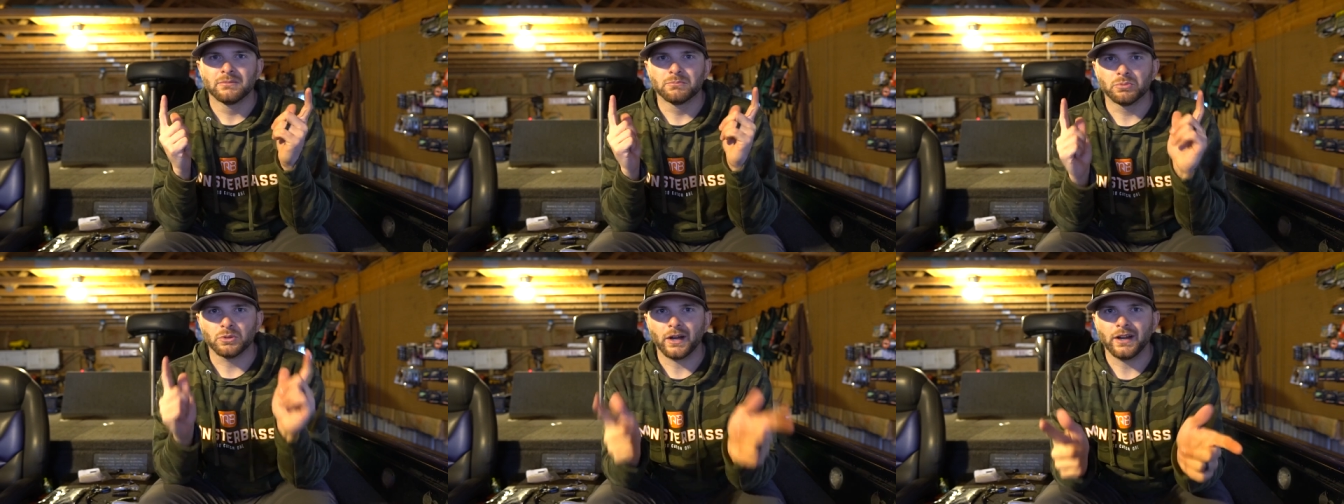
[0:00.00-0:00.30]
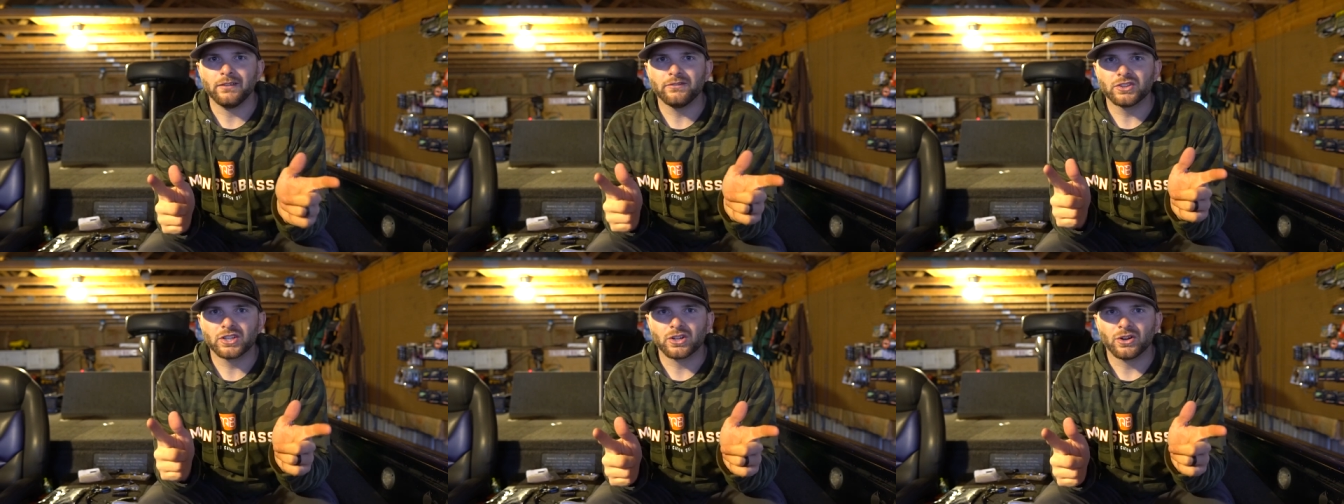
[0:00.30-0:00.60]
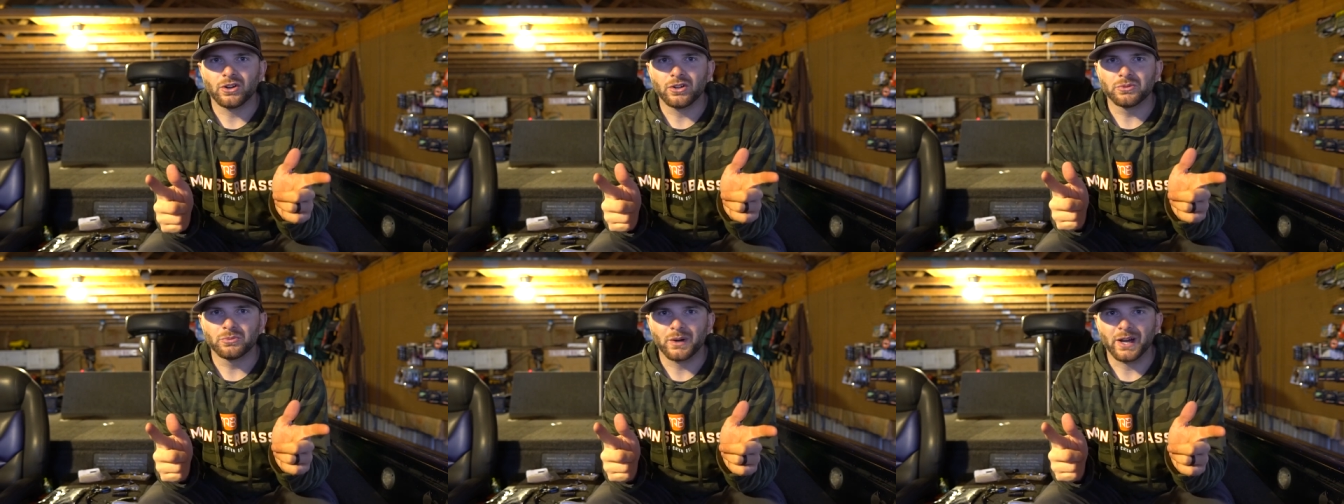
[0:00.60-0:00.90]
brave the
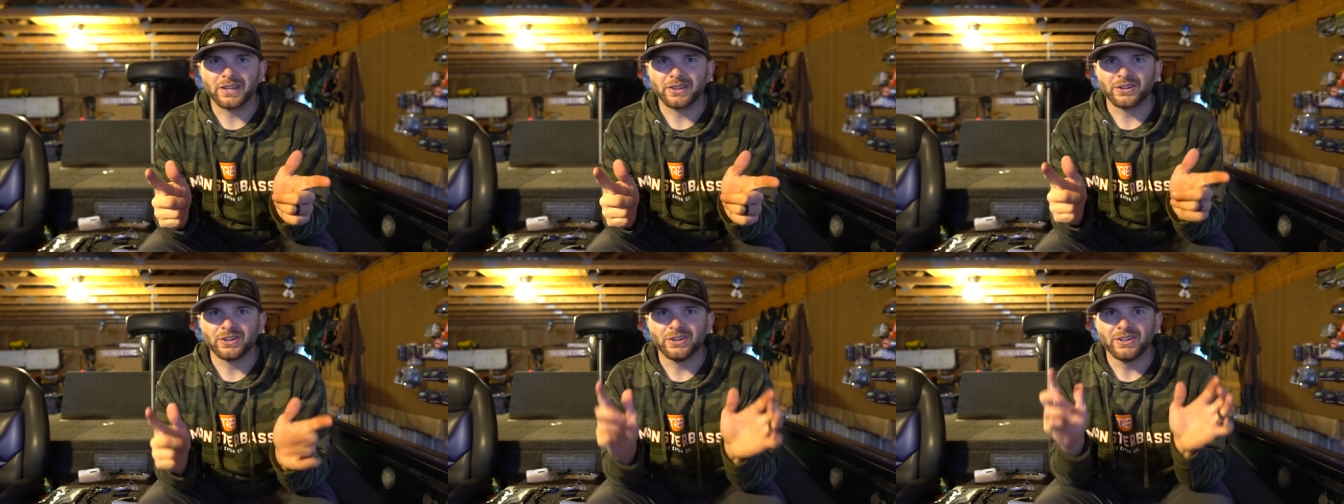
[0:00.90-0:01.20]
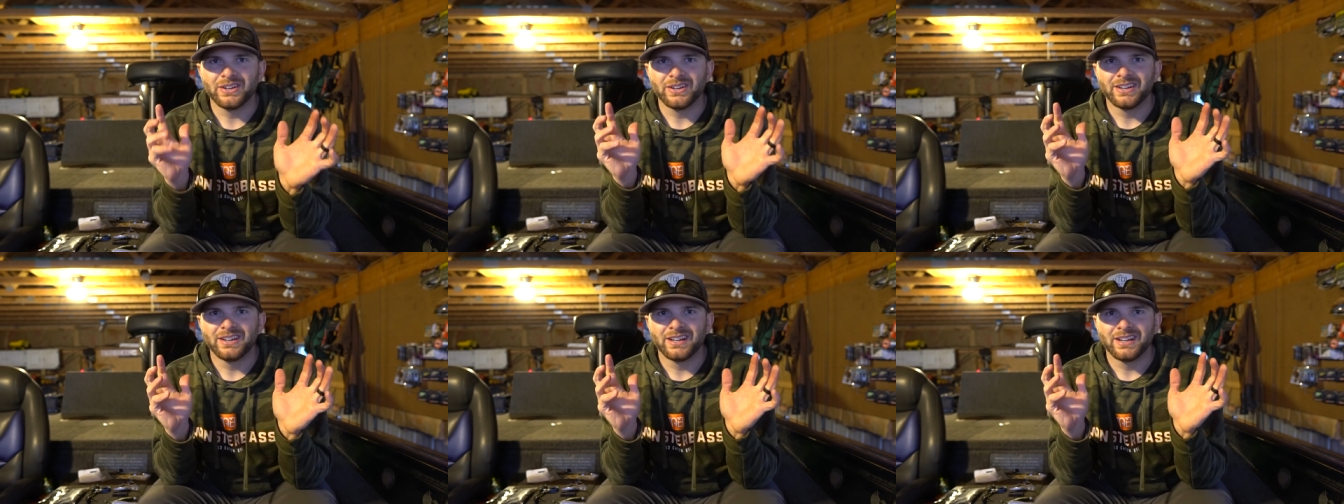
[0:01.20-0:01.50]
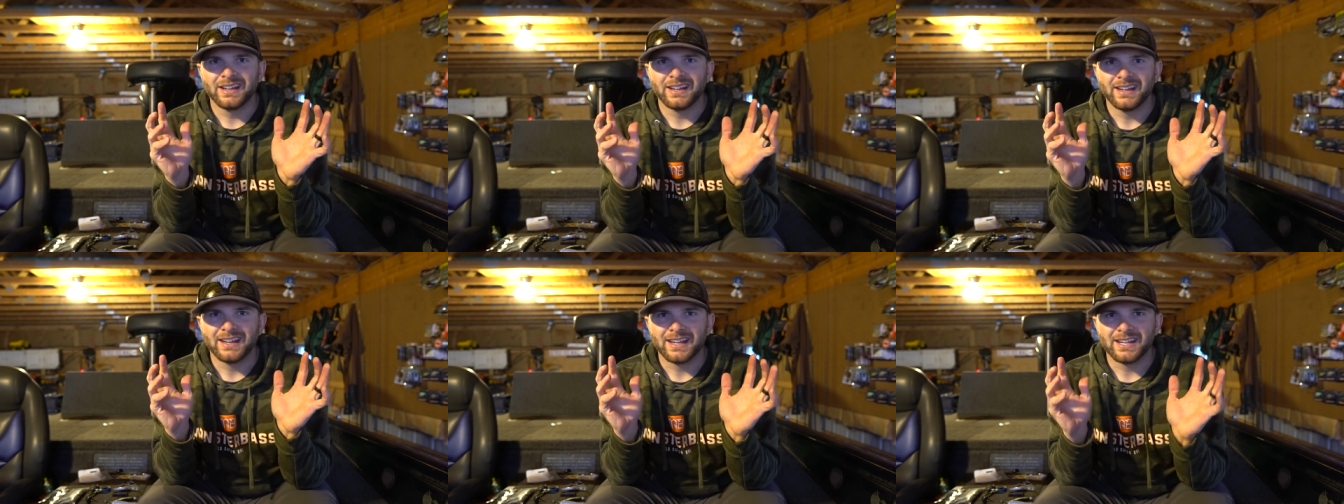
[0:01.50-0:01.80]
cold weather,
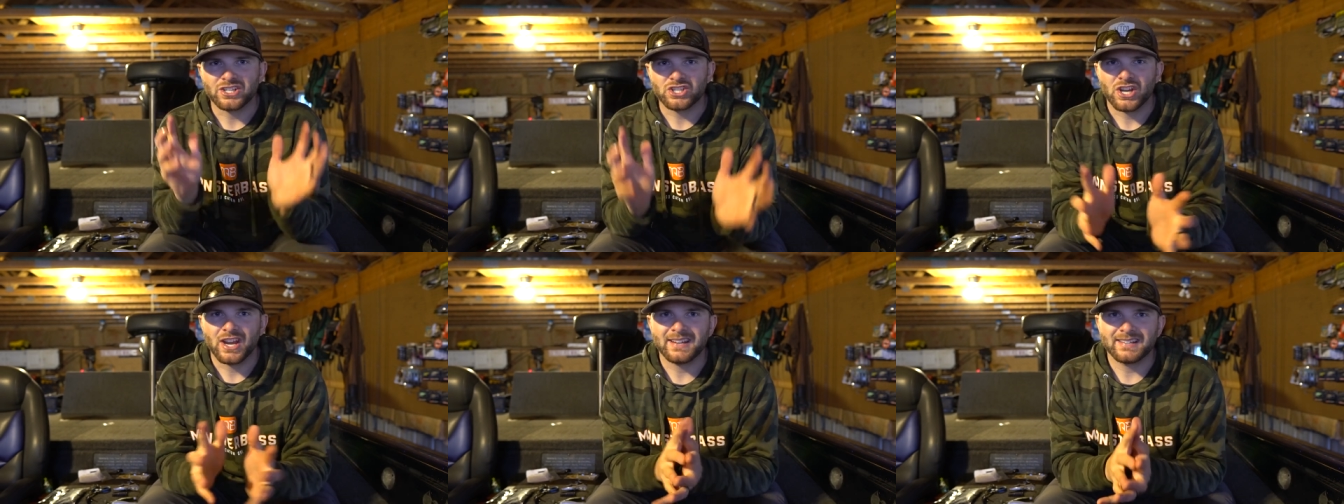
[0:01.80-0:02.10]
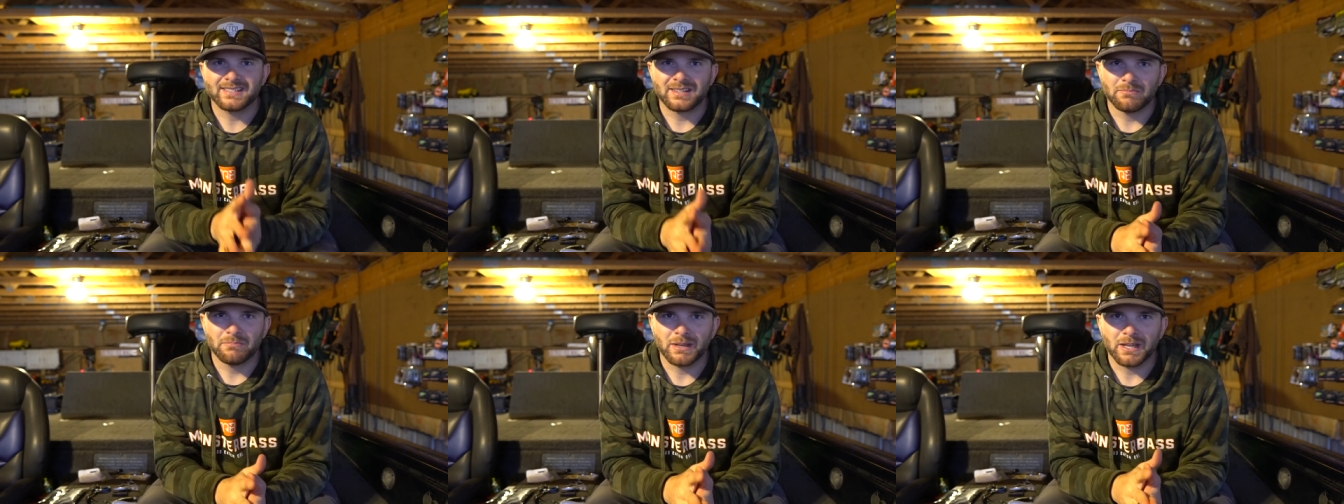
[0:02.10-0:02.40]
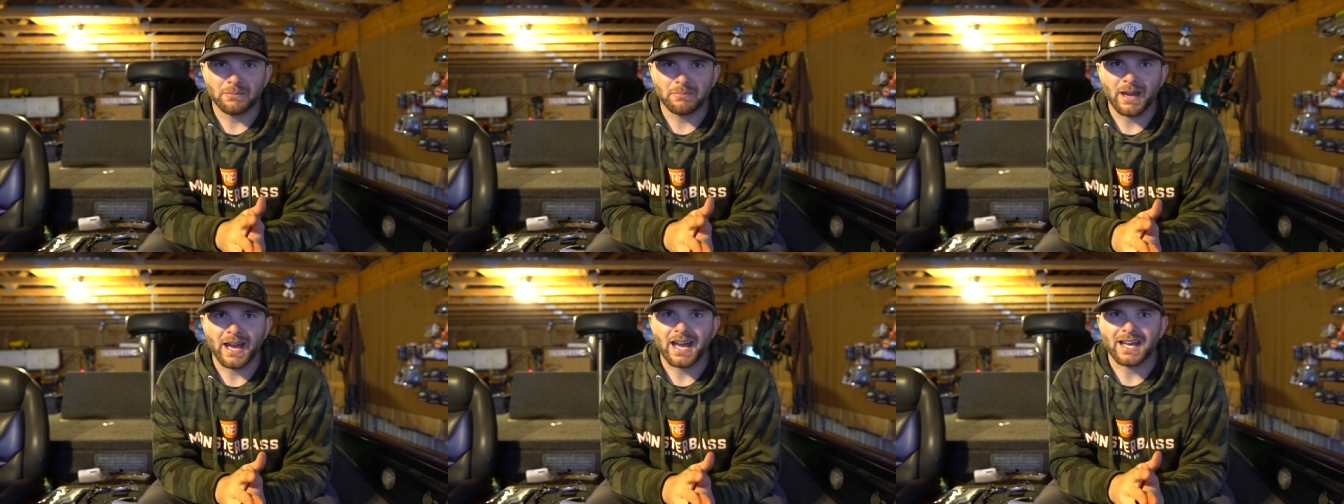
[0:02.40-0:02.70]
and chase some
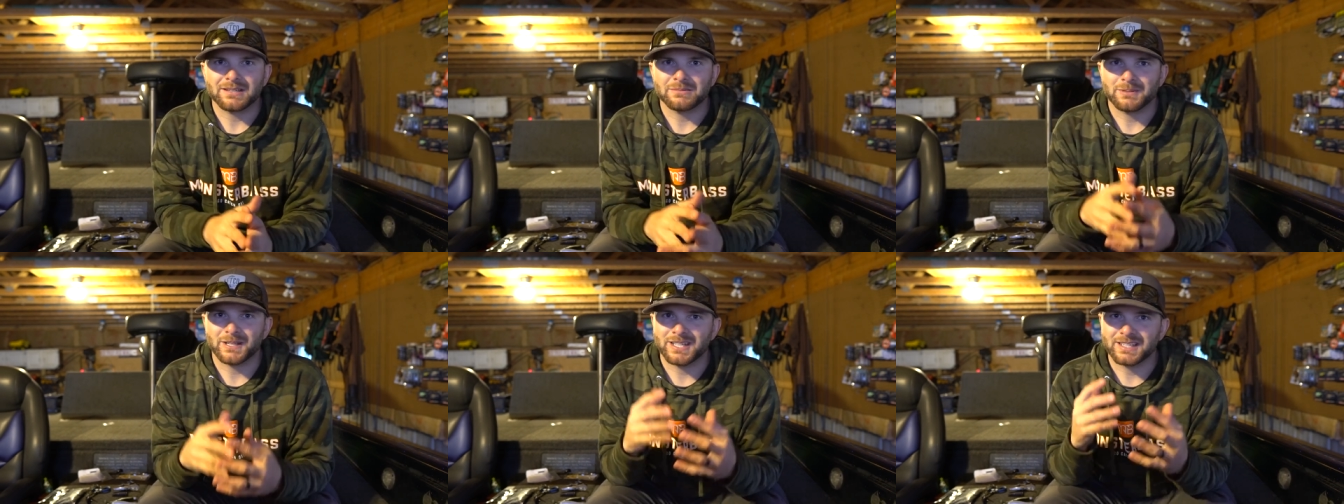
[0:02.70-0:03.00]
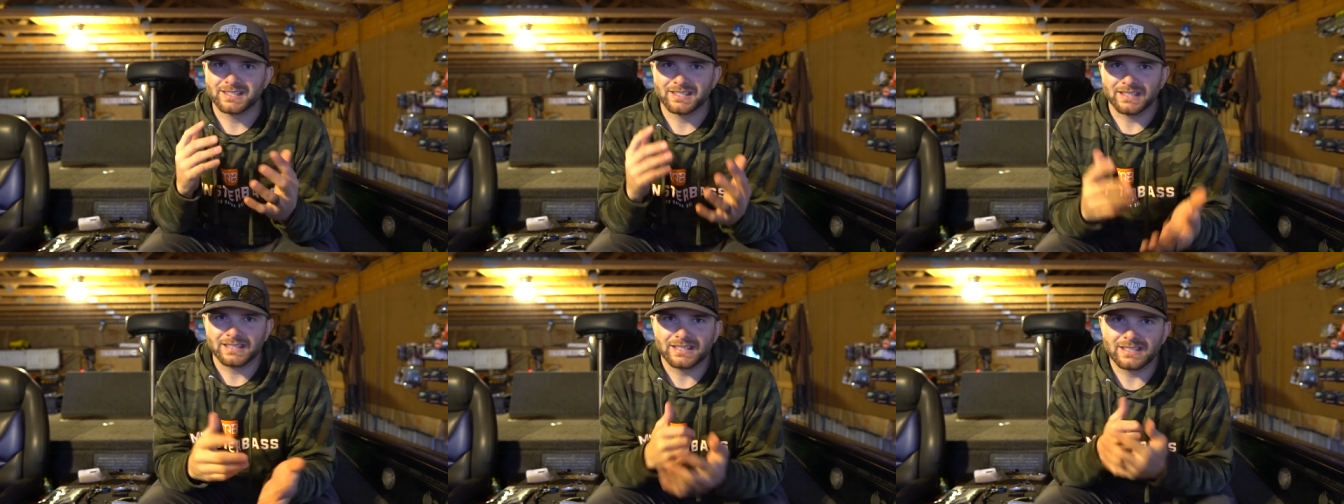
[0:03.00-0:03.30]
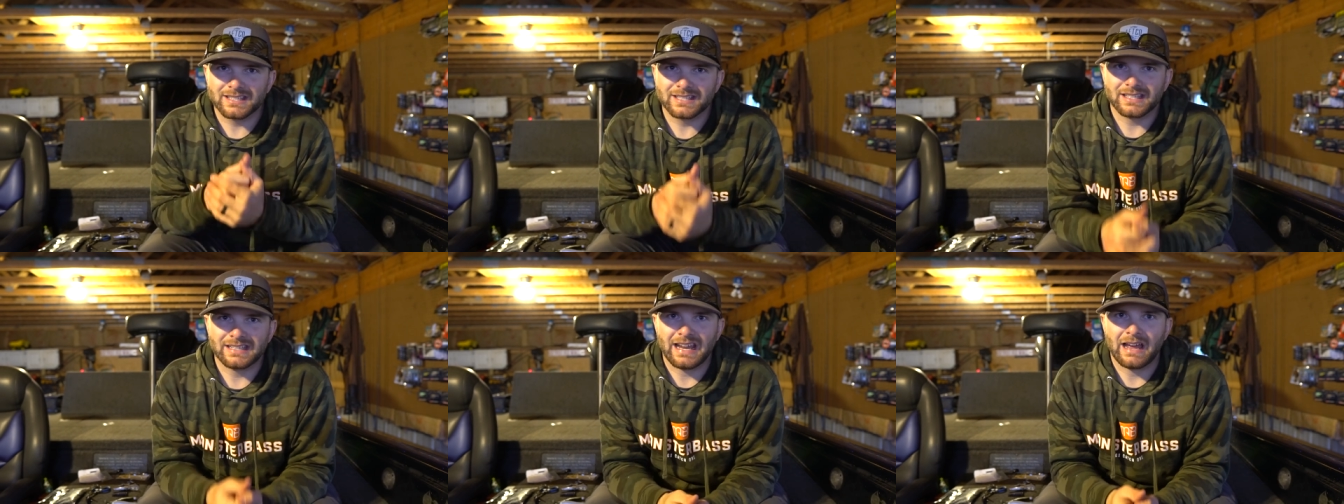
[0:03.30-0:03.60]
big bass because this
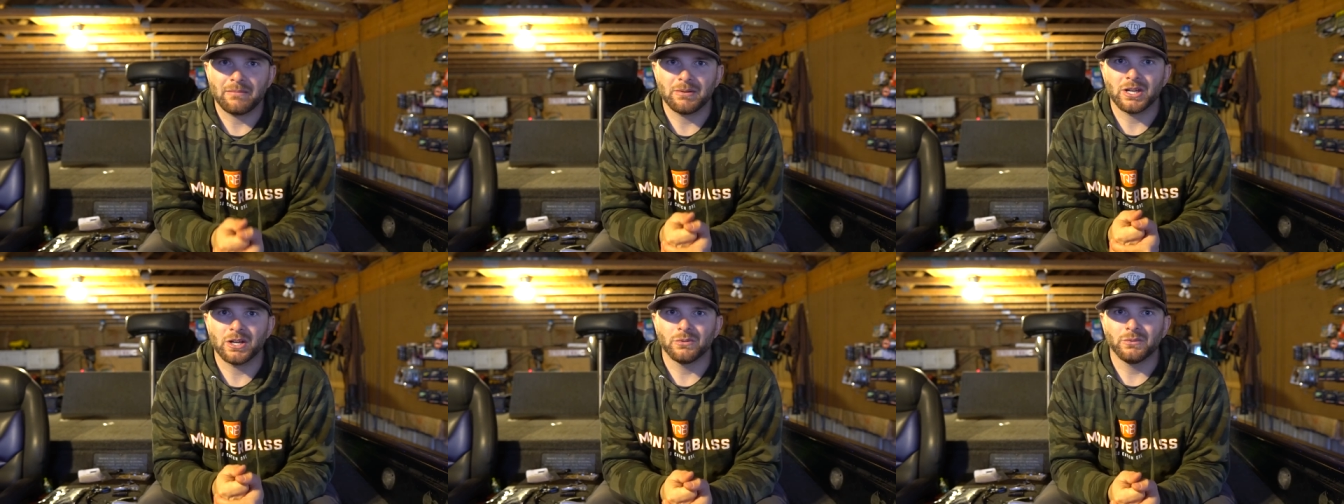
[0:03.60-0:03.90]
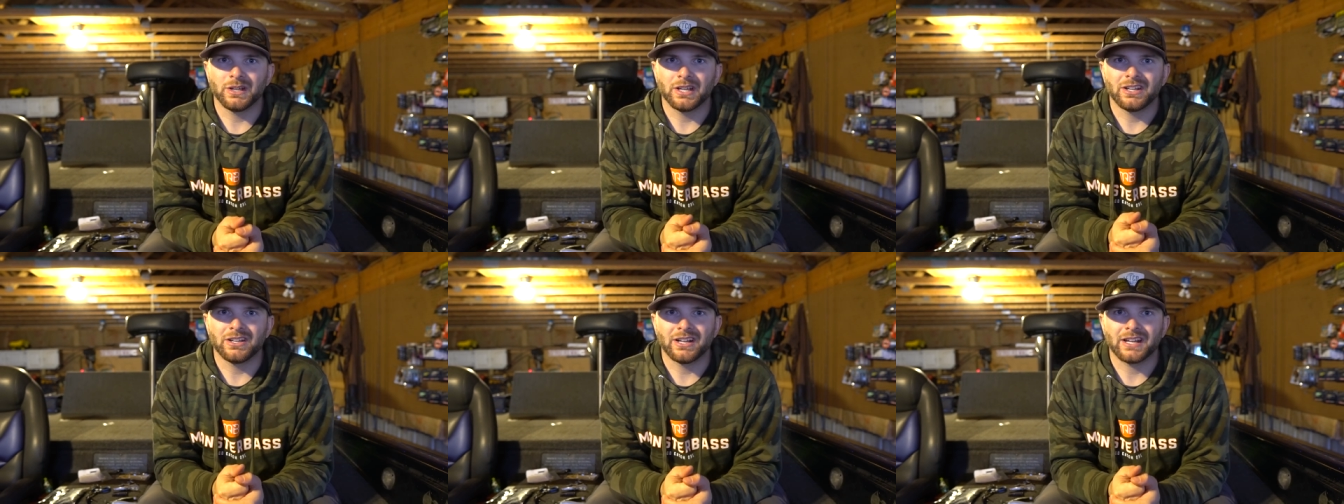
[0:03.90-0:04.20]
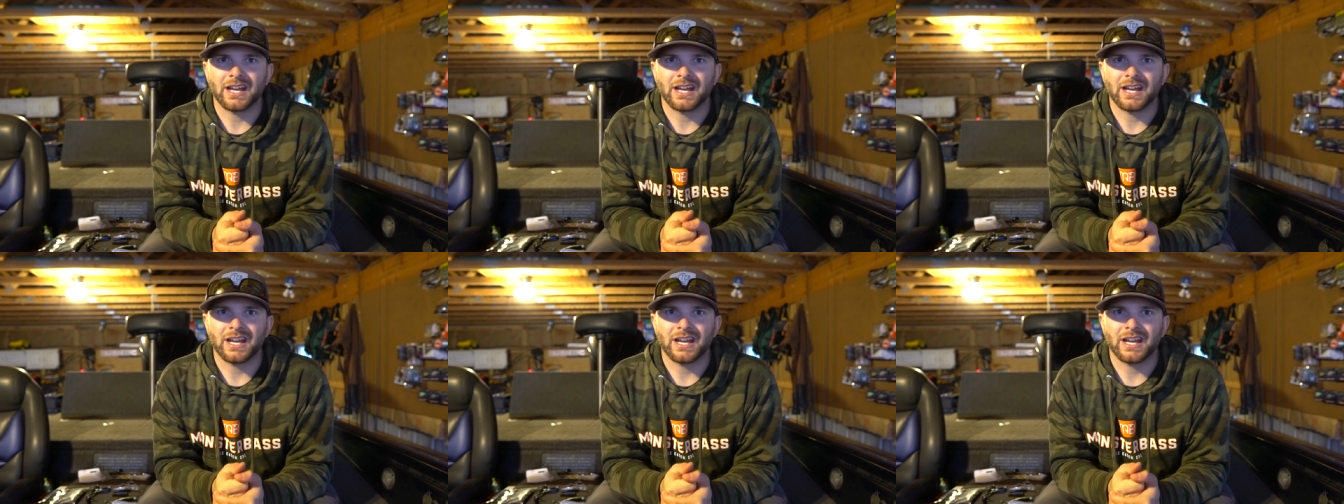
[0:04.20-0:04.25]
is the time of year we can